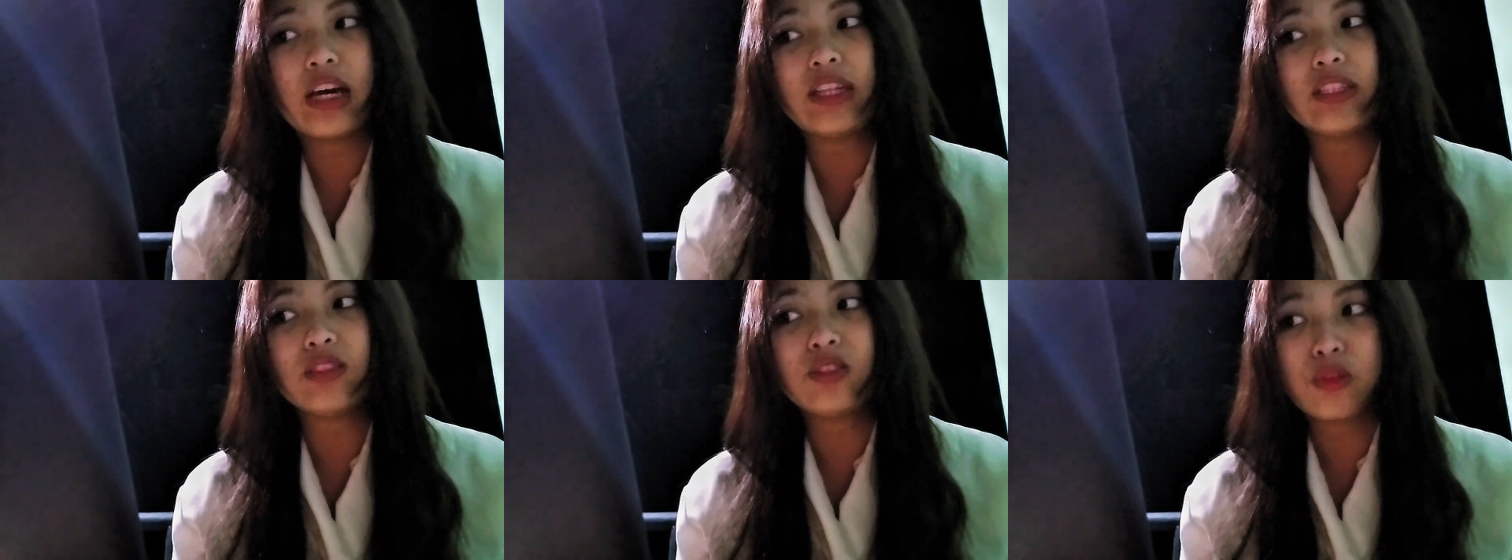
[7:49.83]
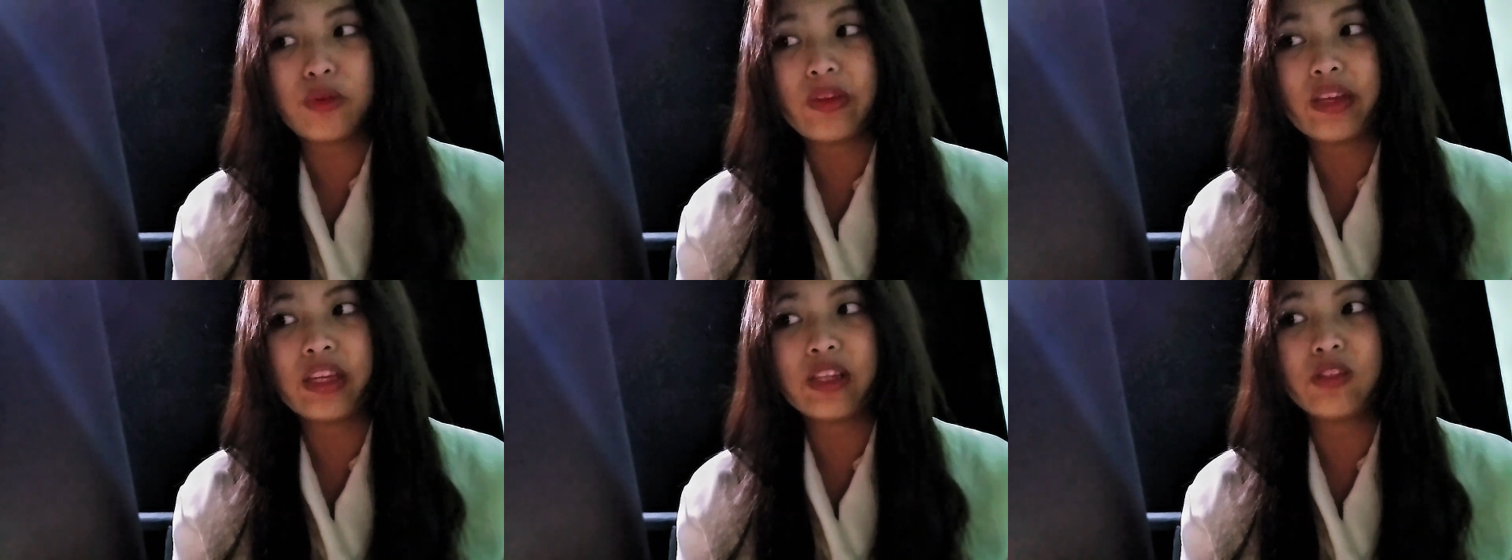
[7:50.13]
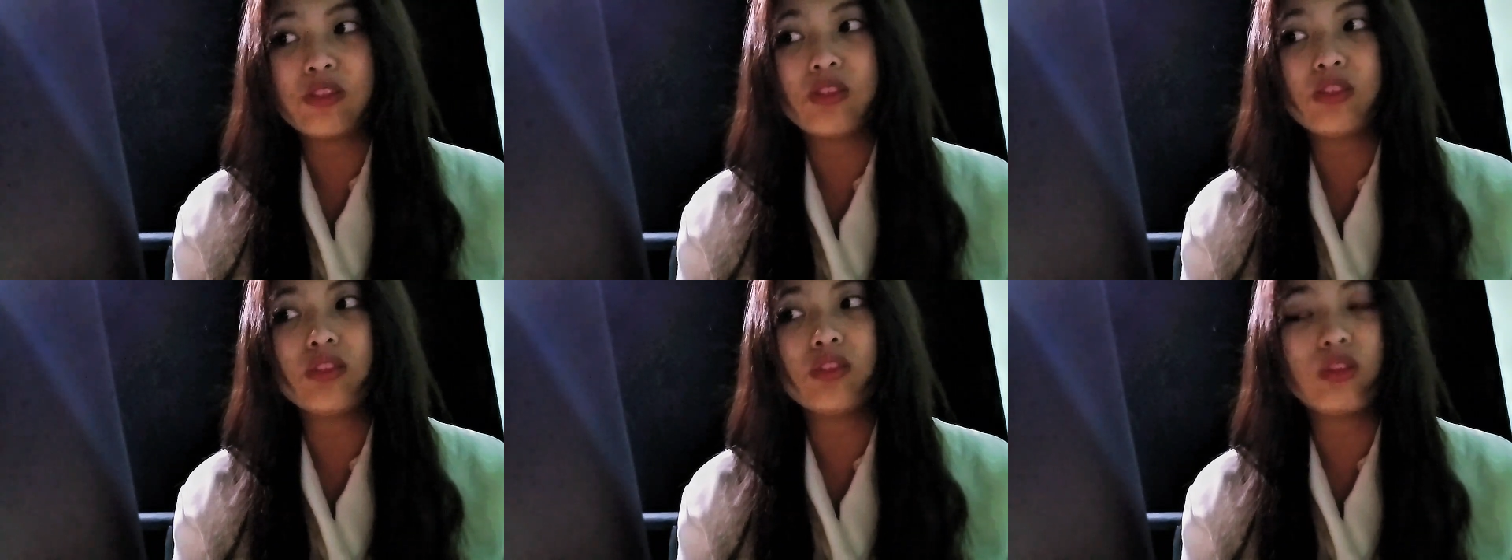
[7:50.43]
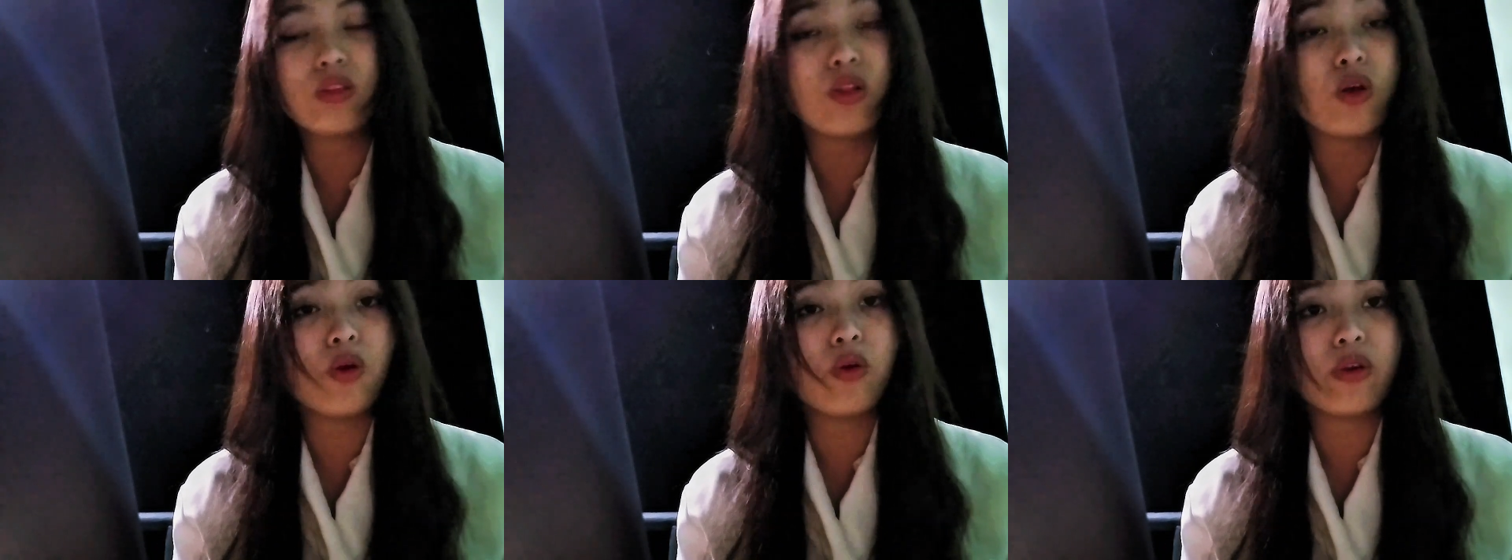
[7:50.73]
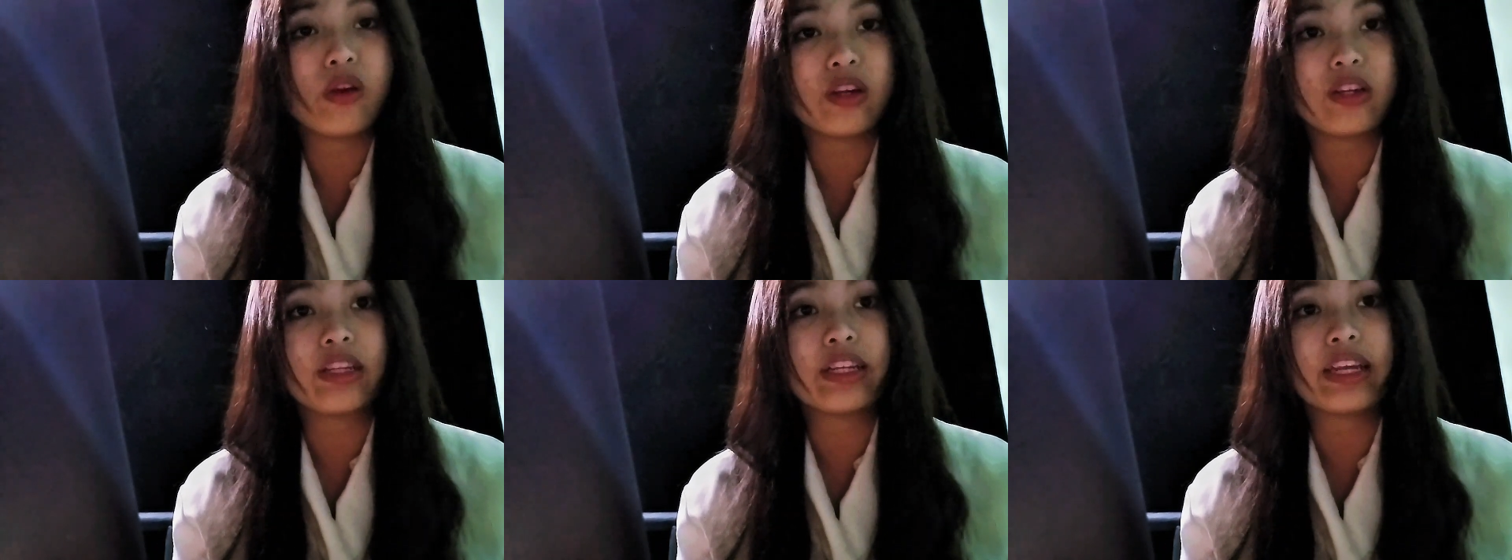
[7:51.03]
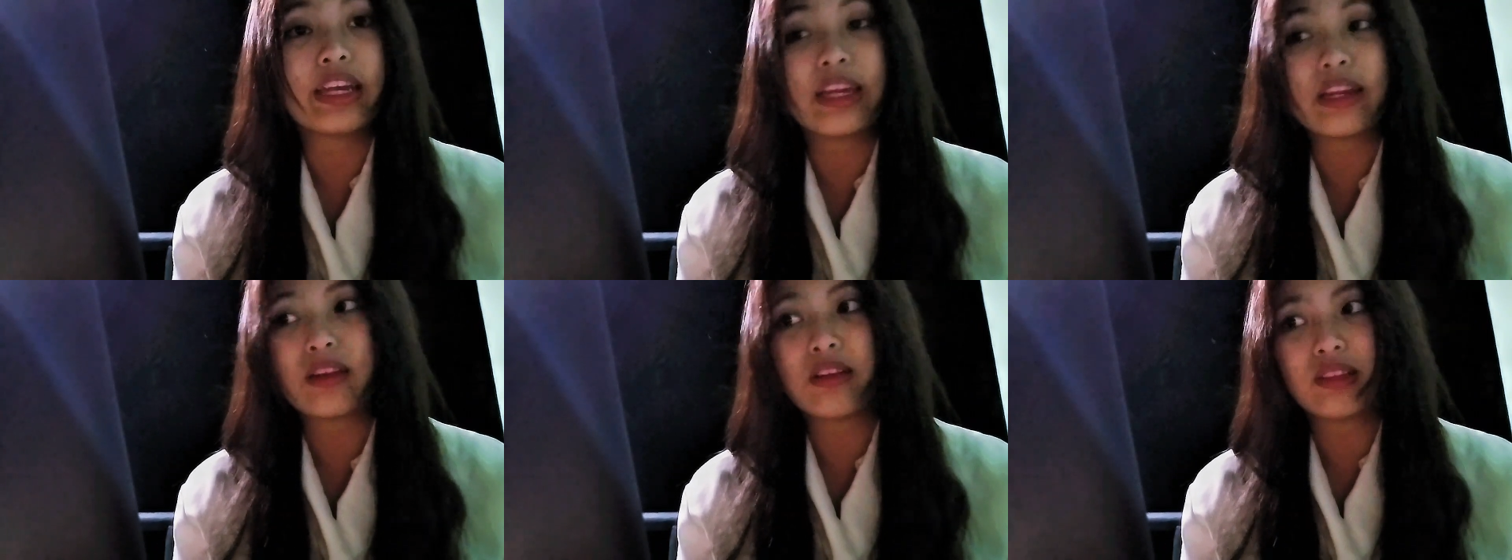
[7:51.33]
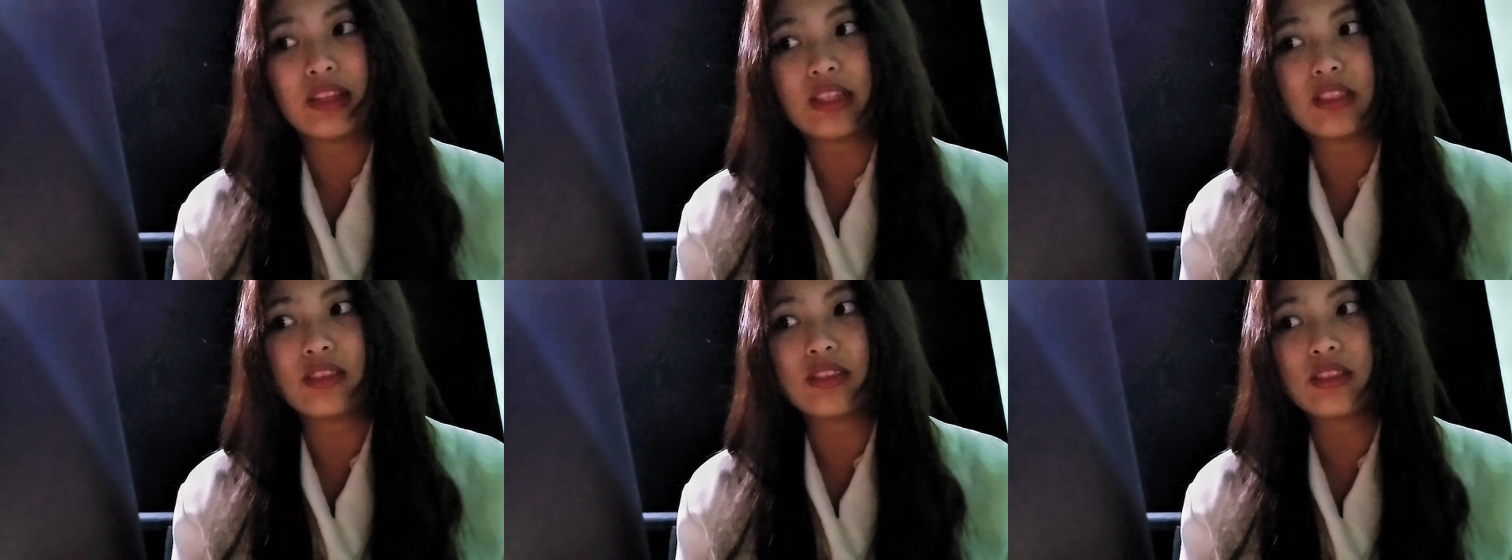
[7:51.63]
untrained, slow, or
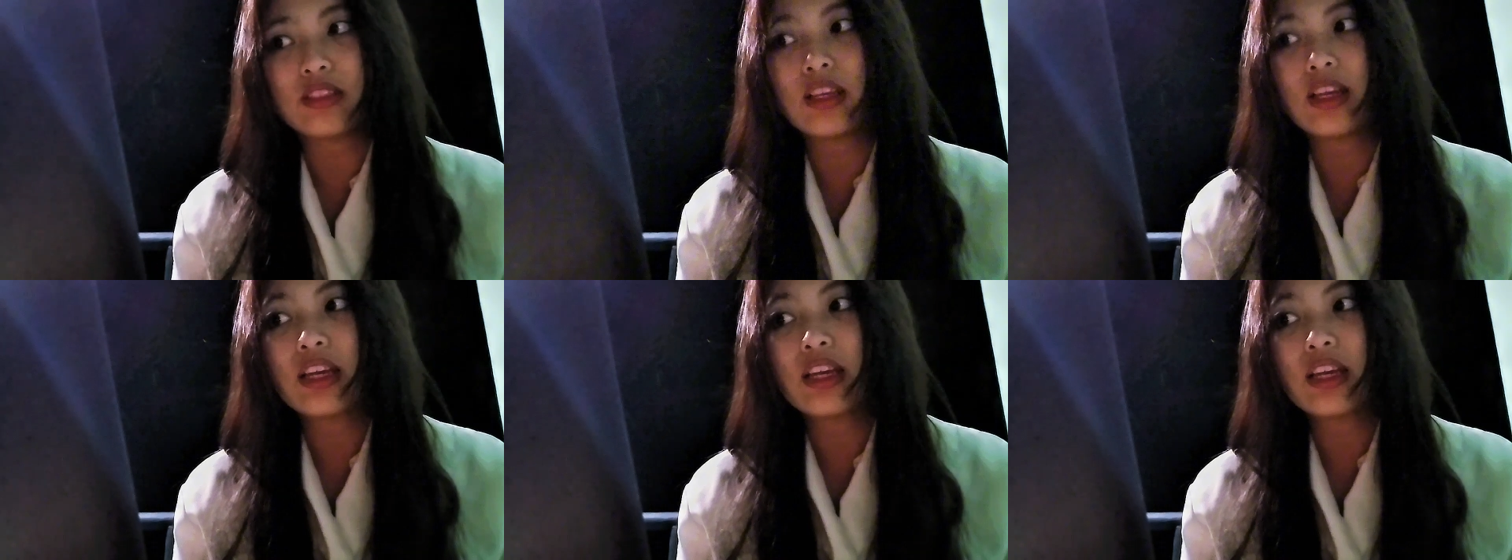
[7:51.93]
careless.